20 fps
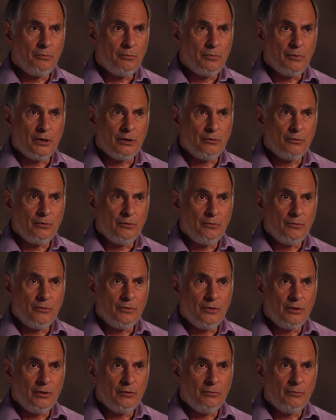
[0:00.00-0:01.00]
But,
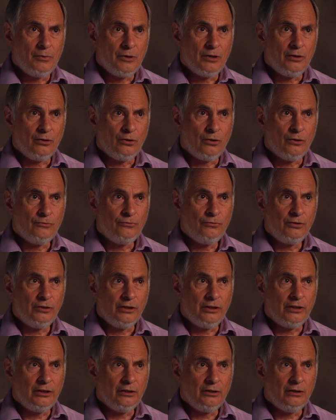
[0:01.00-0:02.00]
but
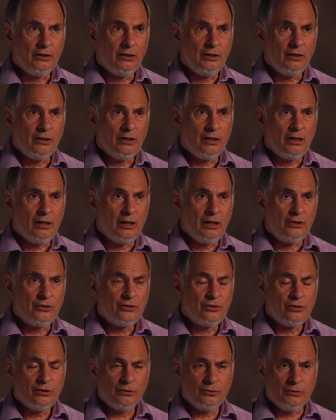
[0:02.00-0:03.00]
hopefully, our
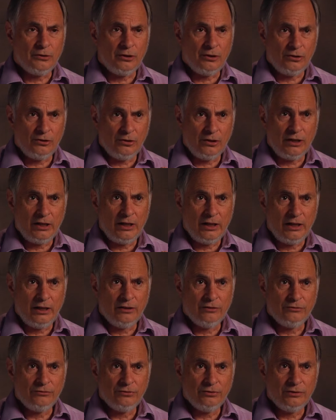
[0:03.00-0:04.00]
children are going to
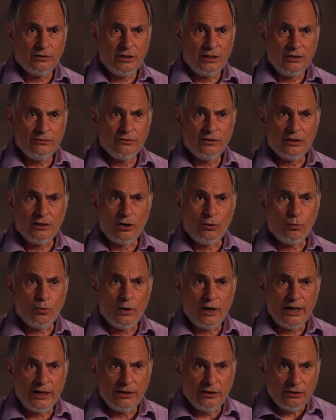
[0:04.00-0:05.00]
have even a
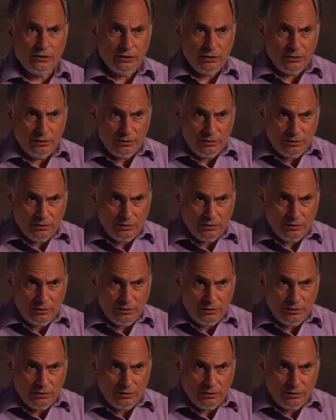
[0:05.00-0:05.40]
wider